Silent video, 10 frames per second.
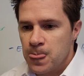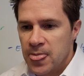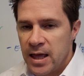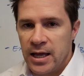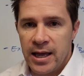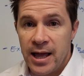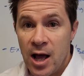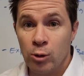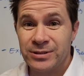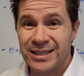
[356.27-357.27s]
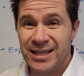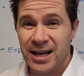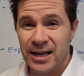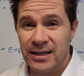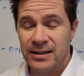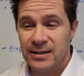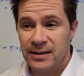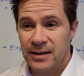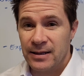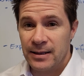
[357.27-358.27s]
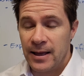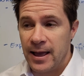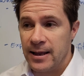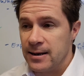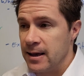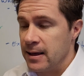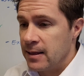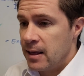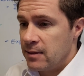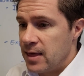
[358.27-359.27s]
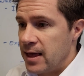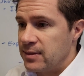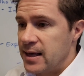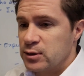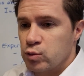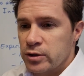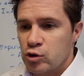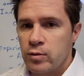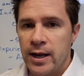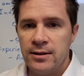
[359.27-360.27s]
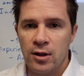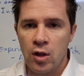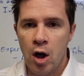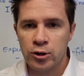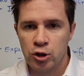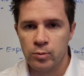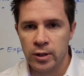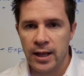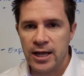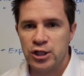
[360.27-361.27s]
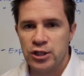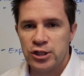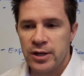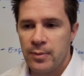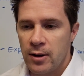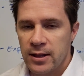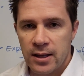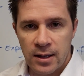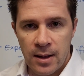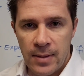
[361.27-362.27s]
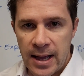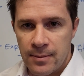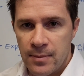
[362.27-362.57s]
it helps a ton. And that's what's creating the long-term relationship. Are they going to come back and